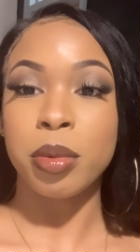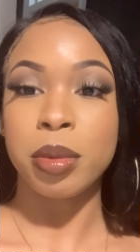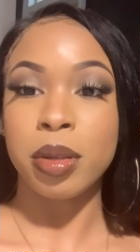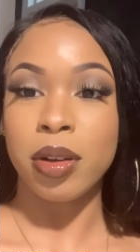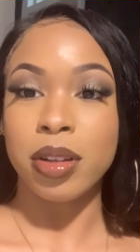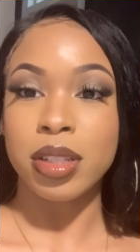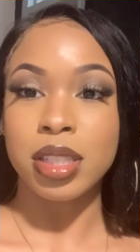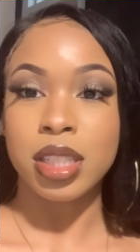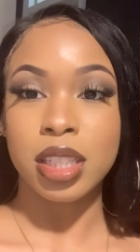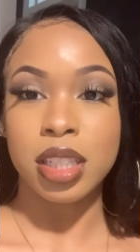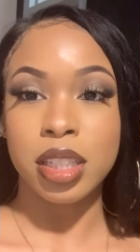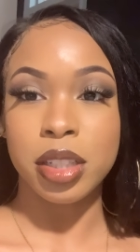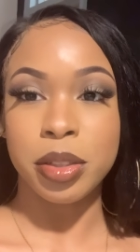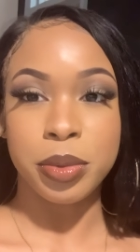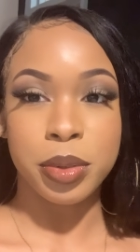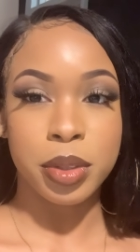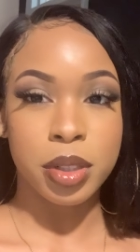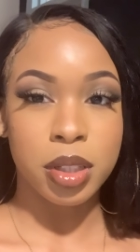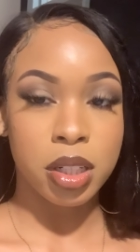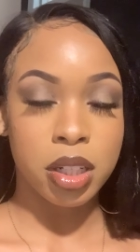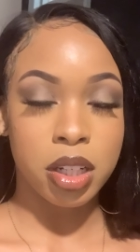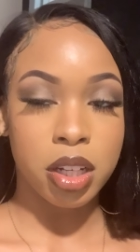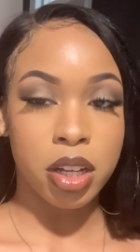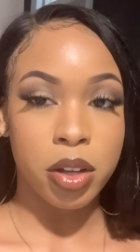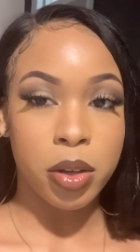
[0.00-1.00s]
we go out to eat, we're
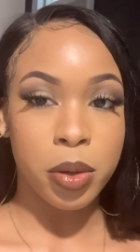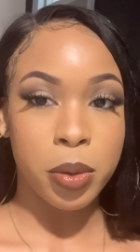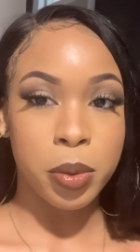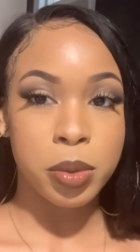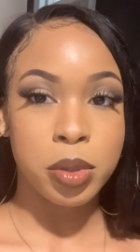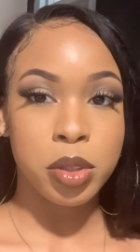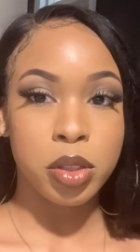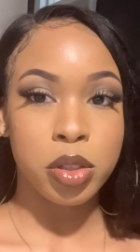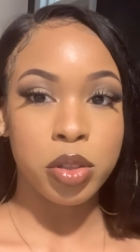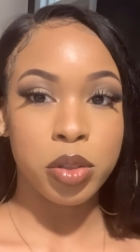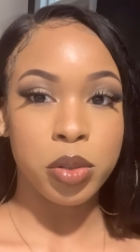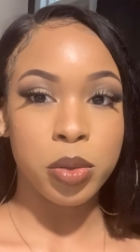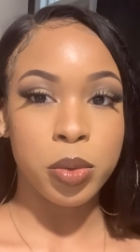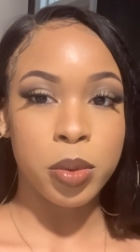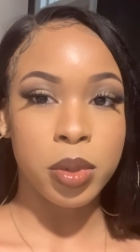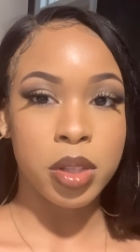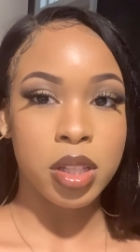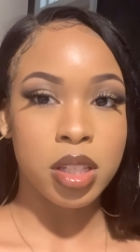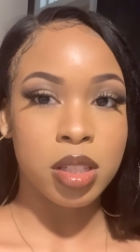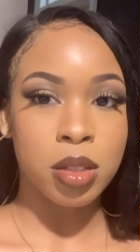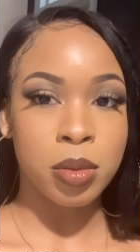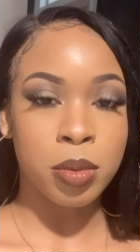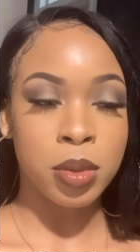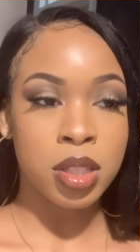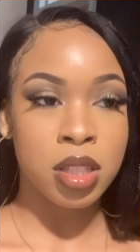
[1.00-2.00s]
going to go to
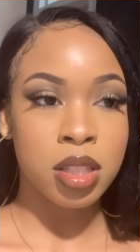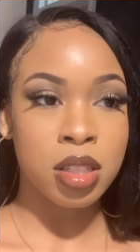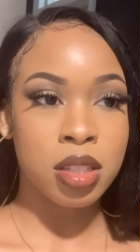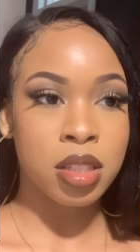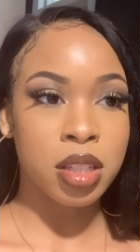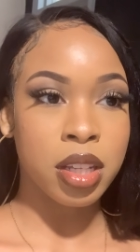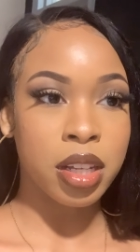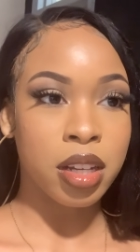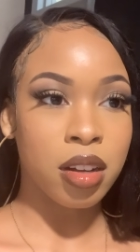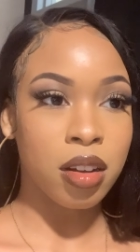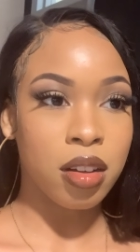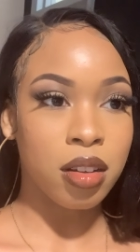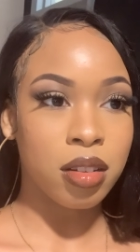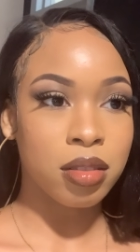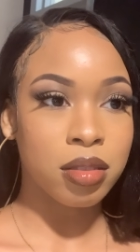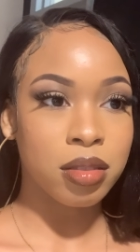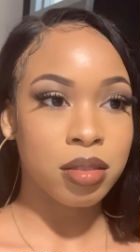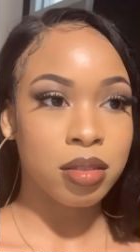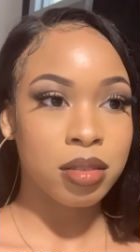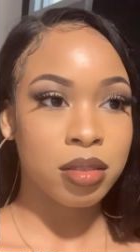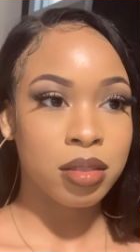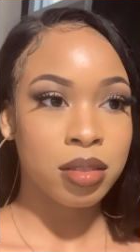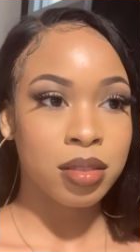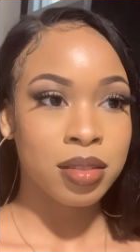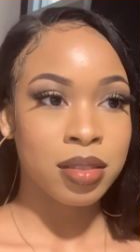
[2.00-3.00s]
this. What's this thing called?
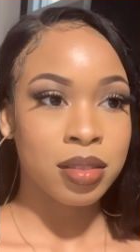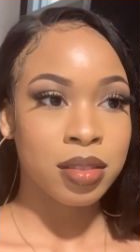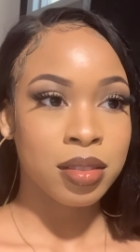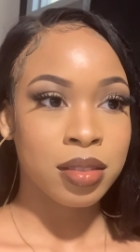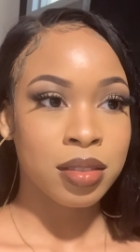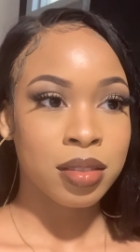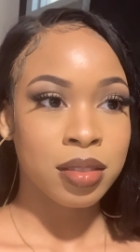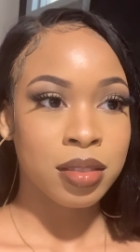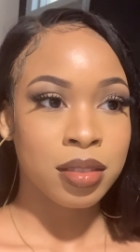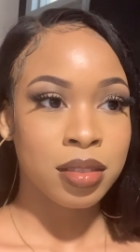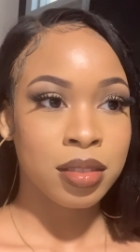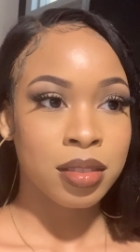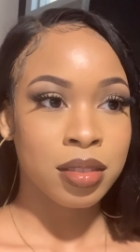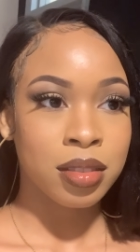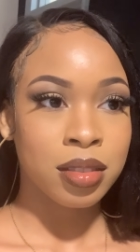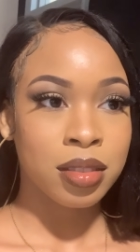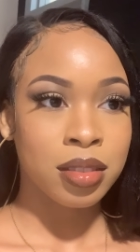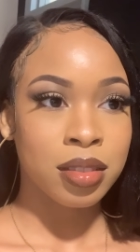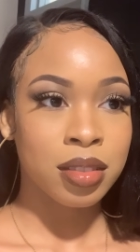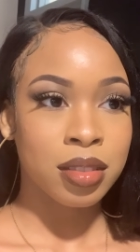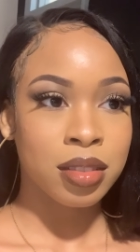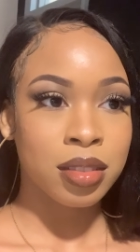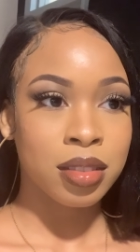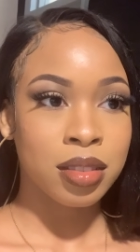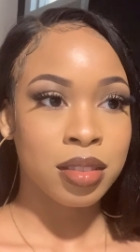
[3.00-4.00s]
Uh,
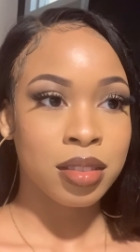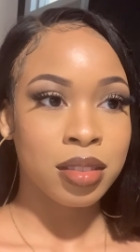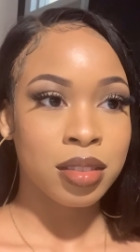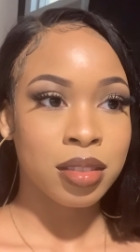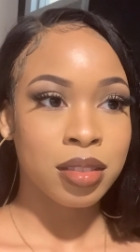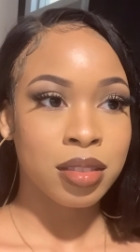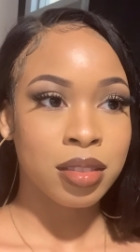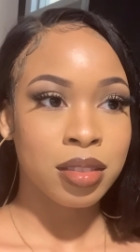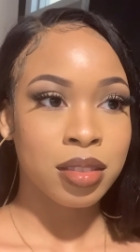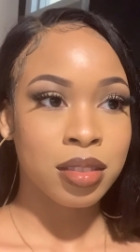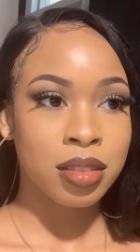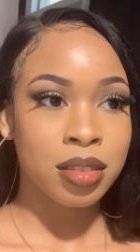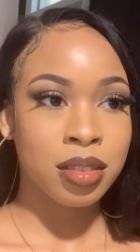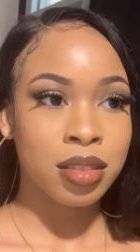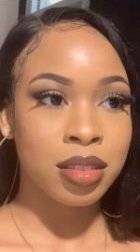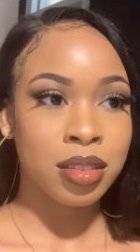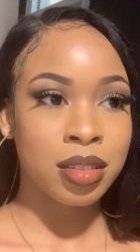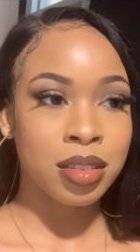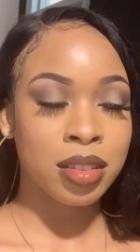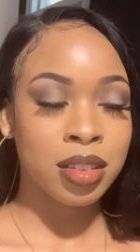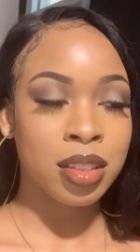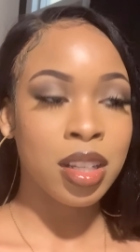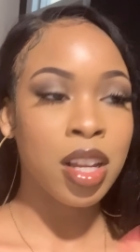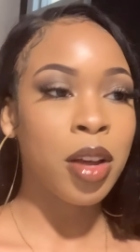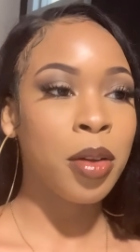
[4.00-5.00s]

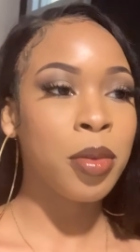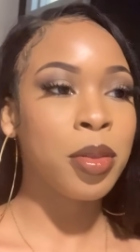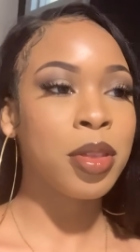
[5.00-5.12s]
no,